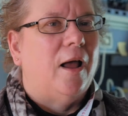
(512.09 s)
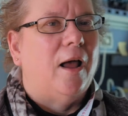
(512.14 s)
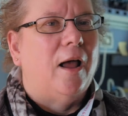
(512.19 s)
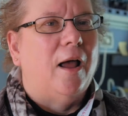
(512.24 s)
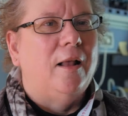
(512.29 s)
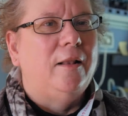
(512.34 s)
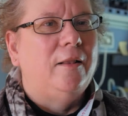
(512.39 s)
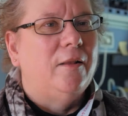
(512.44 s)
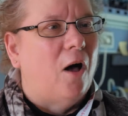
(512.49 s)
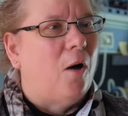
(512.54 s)

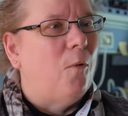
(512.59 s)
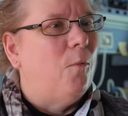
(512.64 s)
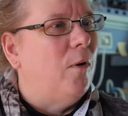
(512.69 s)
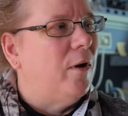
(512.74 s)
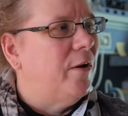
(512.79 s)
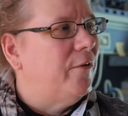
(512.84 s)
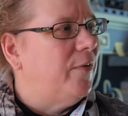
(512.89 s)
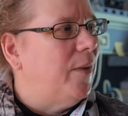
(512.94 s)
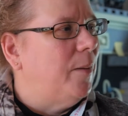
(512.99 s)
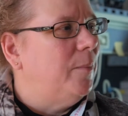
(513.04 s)
And not
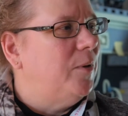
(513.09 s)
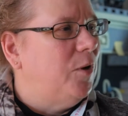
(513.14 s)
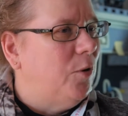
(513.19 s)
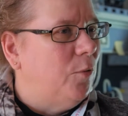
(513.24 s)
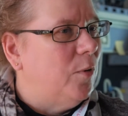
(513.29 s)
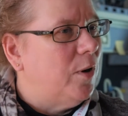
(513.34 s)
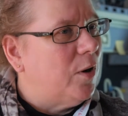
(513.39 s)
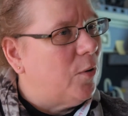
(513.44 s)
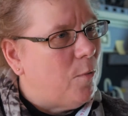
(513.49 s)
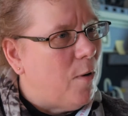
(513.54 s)
one of them knew
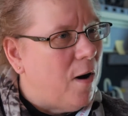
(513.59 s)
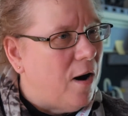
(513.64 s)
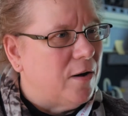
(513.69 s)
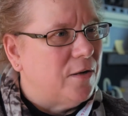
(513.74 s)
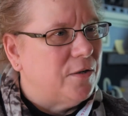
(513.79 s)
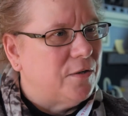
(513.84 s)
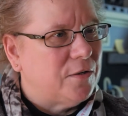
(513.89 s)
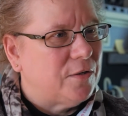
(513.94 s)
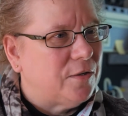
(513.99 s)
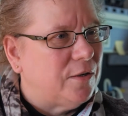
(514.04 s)
what it
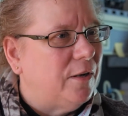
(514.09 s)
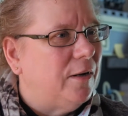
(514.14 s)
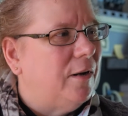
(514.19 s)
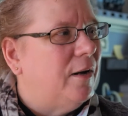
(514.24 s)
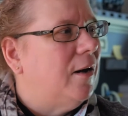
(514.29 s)
was.